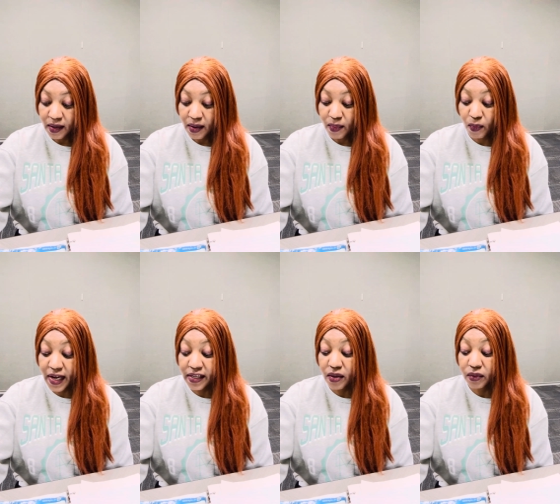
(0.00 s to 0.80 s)

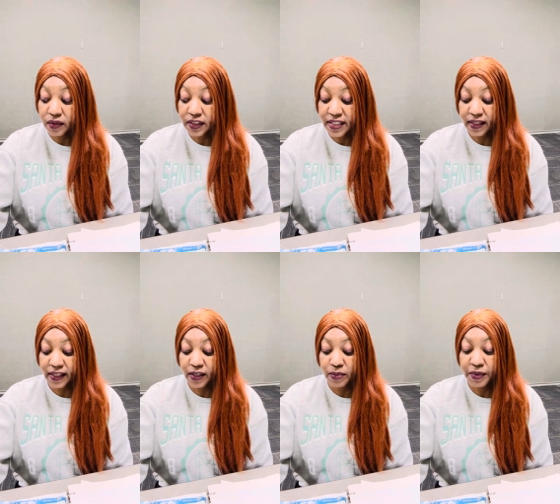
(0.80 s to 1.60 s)
Radio and
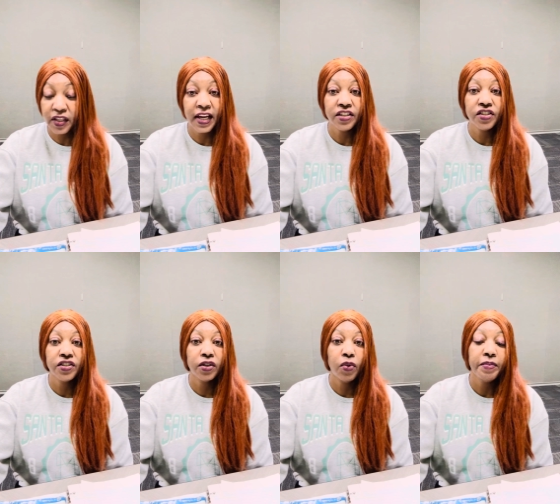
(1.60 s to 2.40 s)
telecommunications
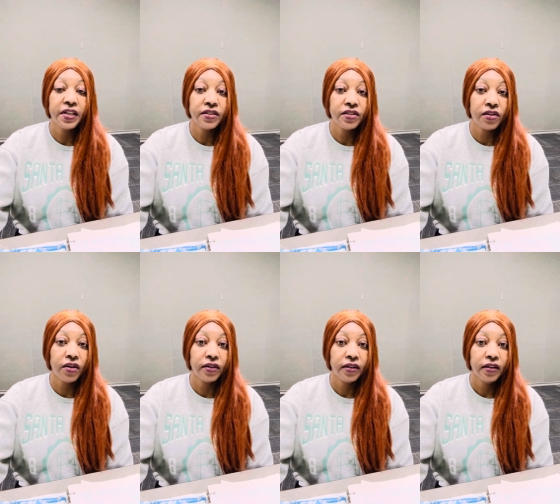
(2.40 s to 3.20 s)
equipment
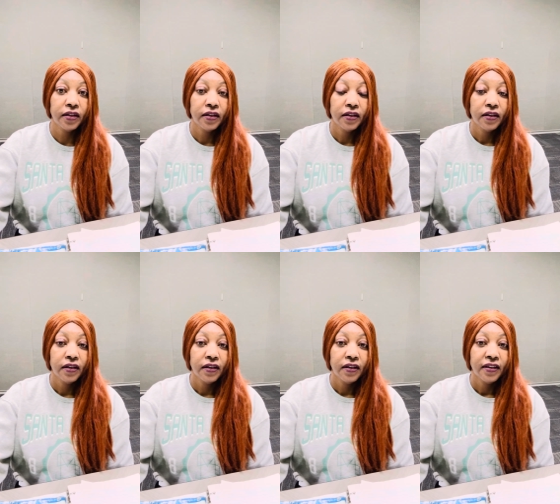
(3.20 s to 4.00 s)
installer.
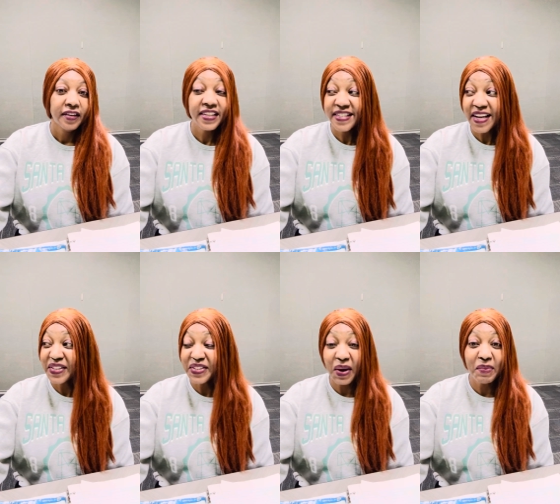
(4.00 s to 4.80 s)
This
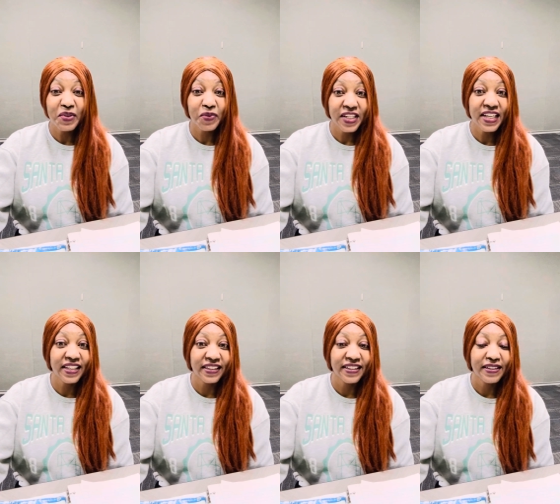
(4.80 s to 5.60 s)
sounds almost
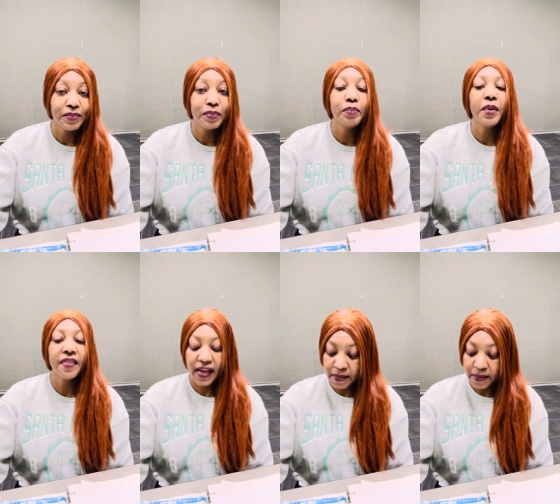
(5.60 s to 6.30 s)
ridiculous, but they